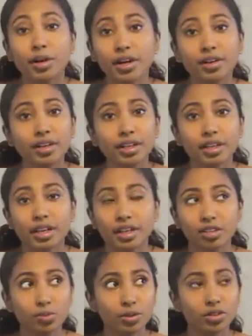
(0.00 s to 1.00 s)
wearing
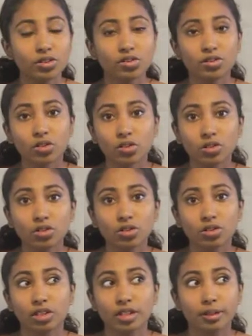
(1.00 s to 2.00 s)
has been
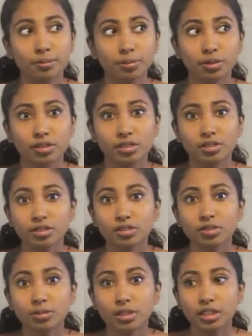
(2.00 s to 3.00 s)
so important
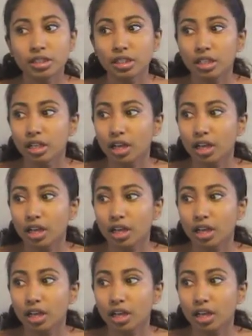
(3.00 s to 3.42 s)
to me.